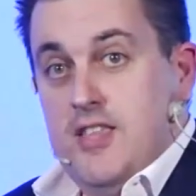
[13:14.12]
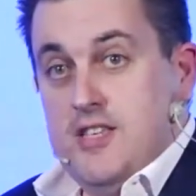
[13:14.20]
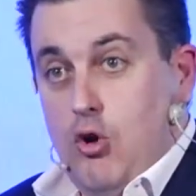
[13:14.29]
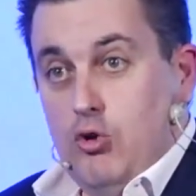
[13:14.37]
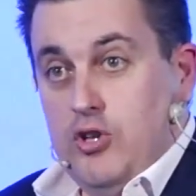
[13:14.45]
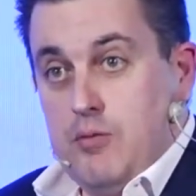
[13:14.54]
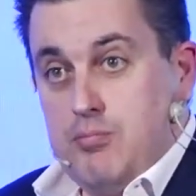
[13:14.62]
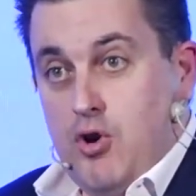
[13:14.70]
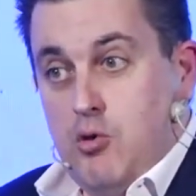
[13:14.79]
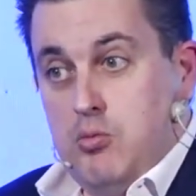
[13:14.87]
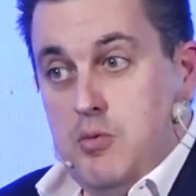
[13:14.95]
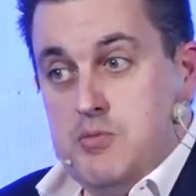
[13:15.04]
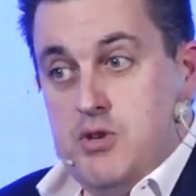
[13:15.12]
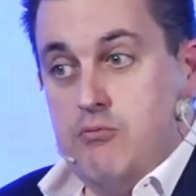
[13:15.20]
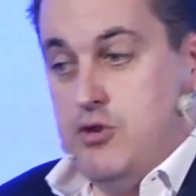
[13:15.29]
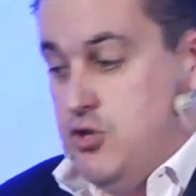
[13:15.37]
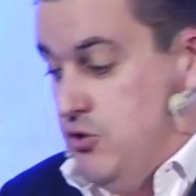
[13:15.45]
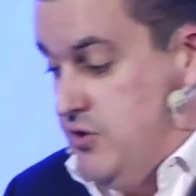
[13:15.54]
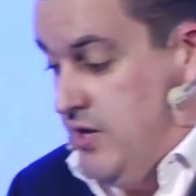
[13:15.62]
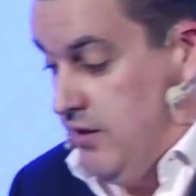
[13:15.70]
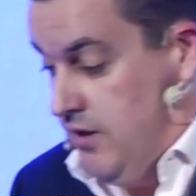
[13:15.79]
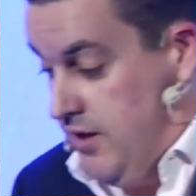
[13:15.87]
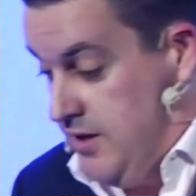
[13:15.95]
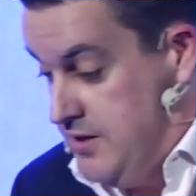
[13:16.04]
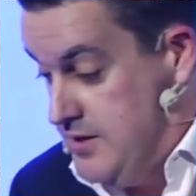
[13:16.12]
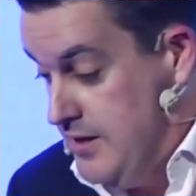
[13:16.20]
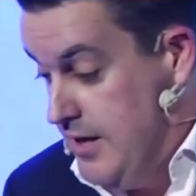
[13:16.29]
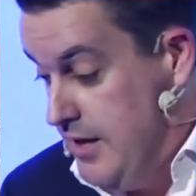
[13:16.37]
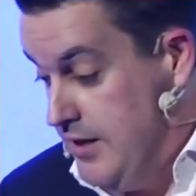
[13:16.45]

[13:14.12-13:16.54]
these hold-up problems and reducing these